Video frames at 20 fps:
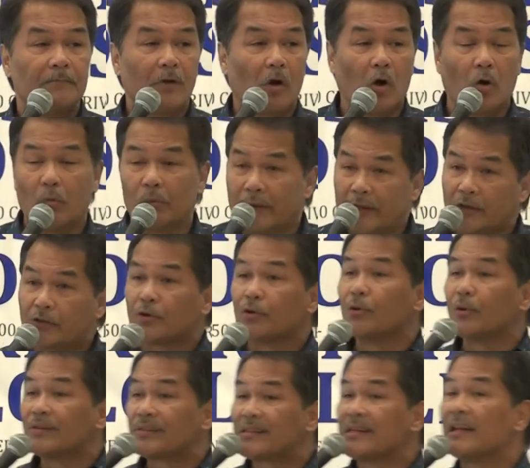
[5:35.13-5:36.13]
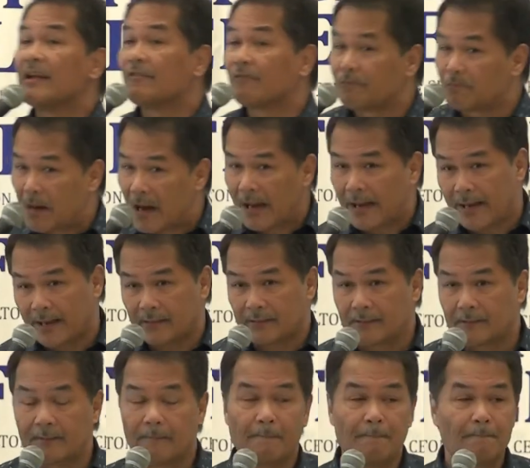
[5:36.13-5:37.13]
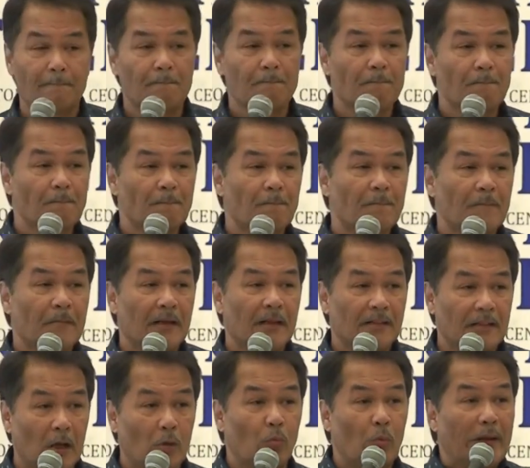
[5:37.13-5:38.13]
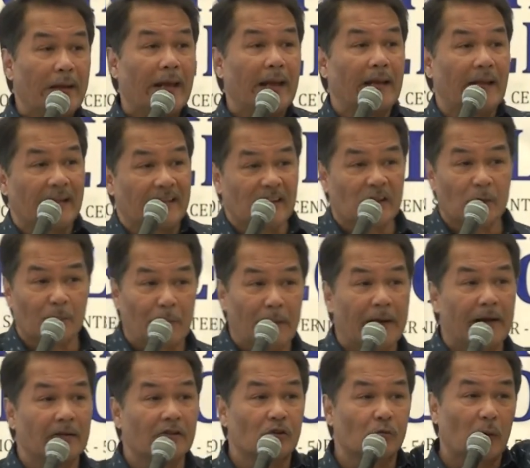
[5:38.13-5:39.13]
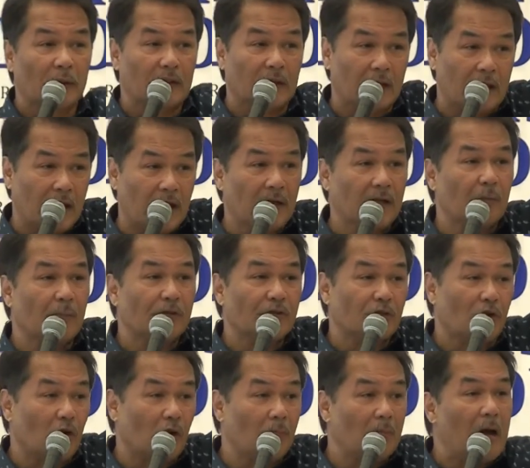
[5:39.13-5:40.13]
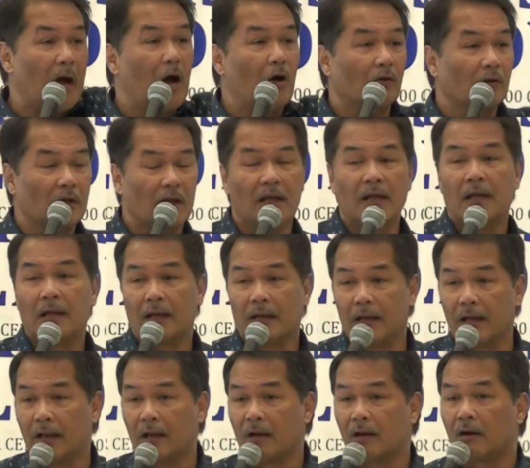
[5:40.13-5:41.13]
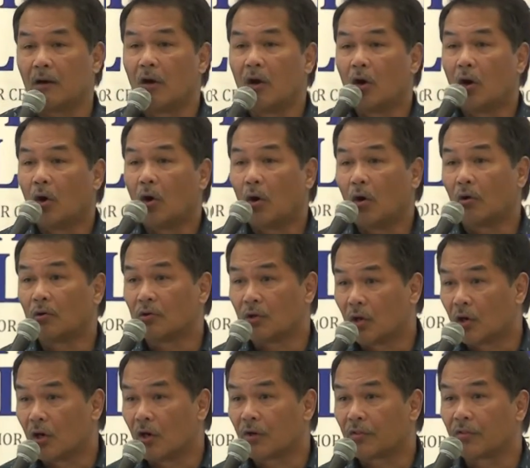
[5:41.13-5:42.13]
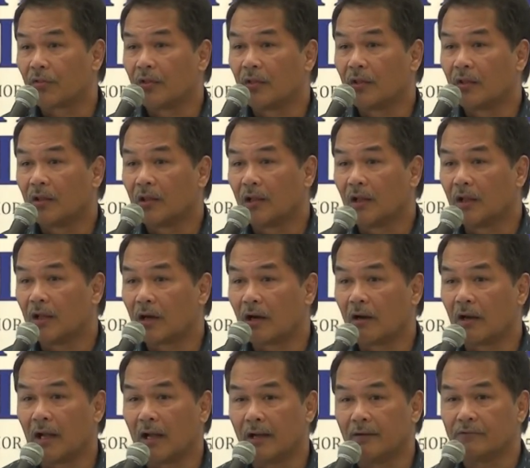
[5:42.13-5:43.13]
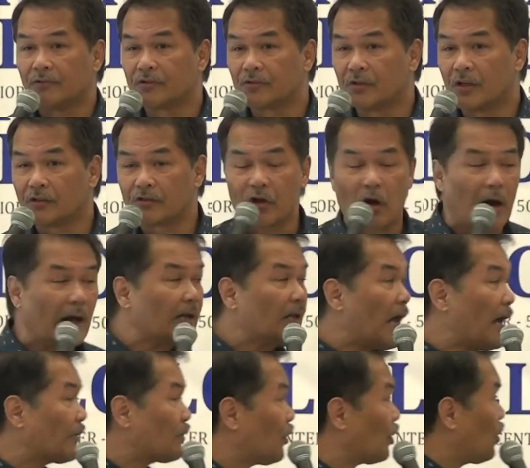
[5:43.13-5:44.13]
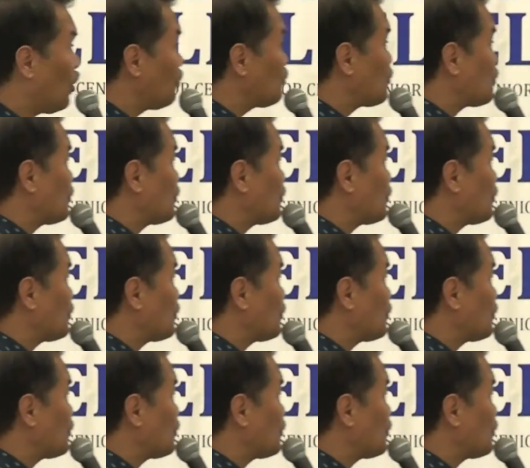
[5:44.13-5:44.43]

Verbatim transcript: All we need to do is live by it. Then we can experience what the kingdom is all about here on earth in our lives. And so I'd like to go